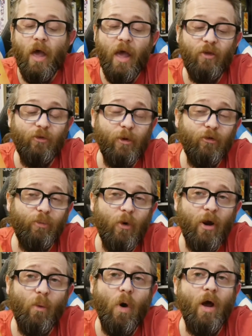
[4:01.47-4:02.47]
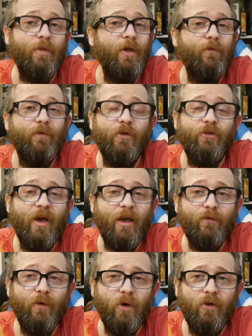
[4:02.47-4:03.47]
And speaking of support, I want to thank First
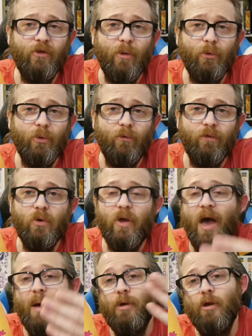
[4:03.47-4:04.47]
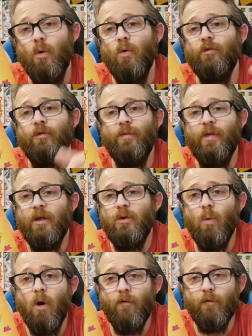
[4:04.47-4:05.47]
Second for hooking us up with the review copy, and of course, thank
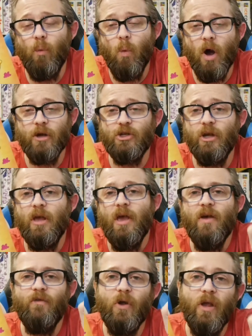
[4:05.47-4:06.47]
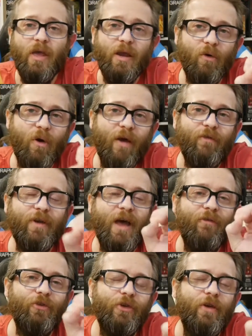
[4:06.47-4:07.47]
you all for watching. If you're into graphic graphic
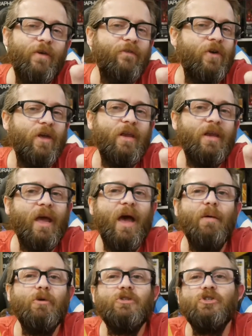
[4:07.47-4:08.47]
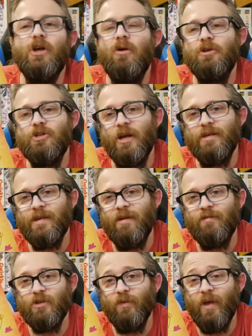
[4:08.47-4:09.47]
novels. If you're into comics in general, check us out
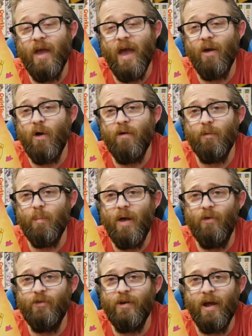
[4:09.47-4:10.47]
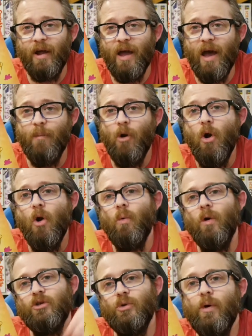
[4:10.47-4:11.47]
every single day at graphicpolicy.com.
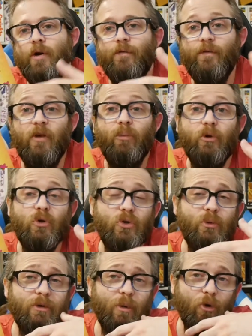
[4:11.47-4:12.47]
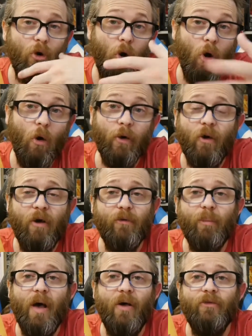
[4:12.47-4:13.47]
We're on Twitter, Facebook, YouTube, Tumblr, all at
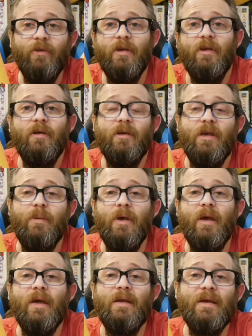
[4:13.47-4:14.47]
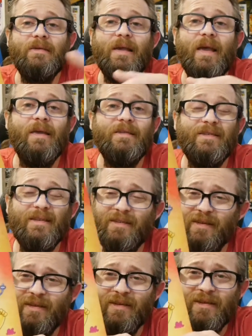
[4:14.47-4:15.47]
Graphic Policy, keeping it nice and
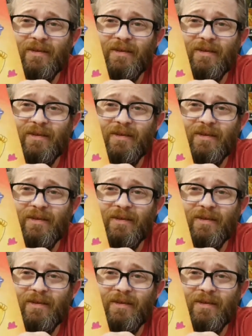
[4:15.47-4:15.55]
consistent.